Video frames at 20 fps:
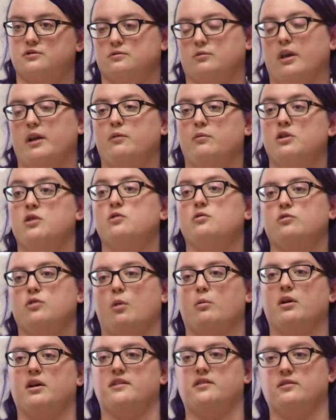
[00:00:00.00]
like when you
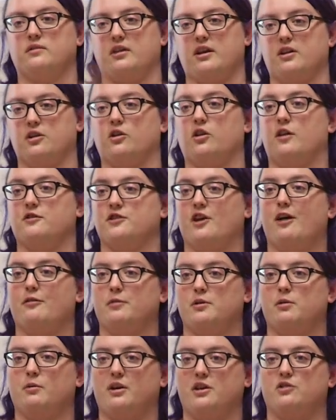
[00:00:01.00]
don't want to take your gloves
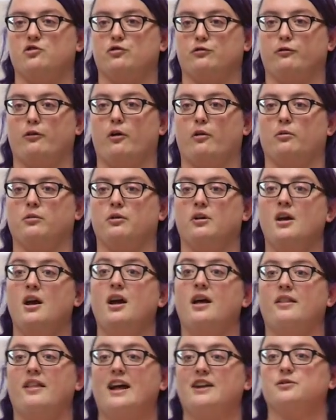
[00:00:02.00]
off but you want to use your phone.
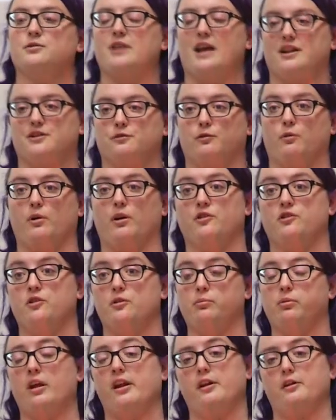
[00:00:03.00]
That's what that's for.
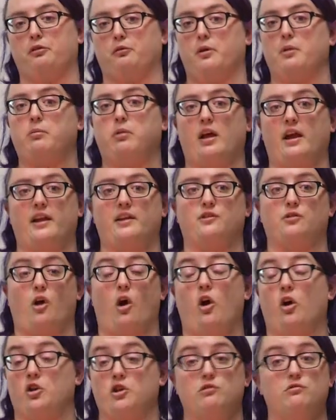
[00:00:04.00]
Two ply or three ply is
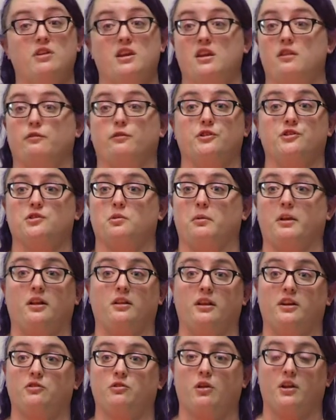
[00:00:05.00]
all you need for sewing
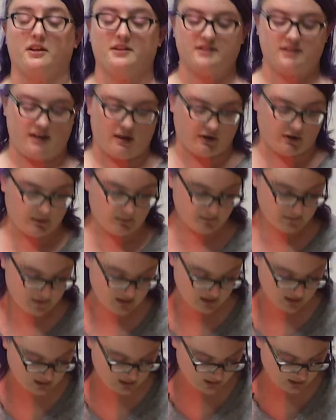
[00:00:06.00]
electronics together.
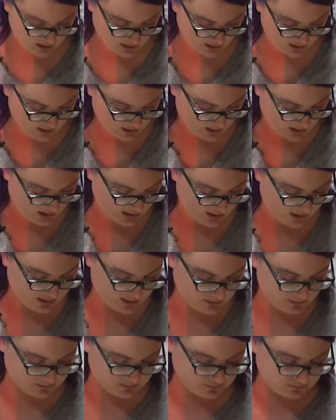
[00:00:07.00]

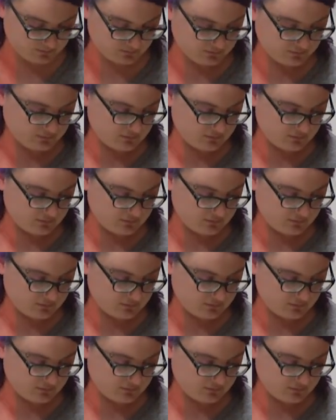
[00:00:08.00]
Um,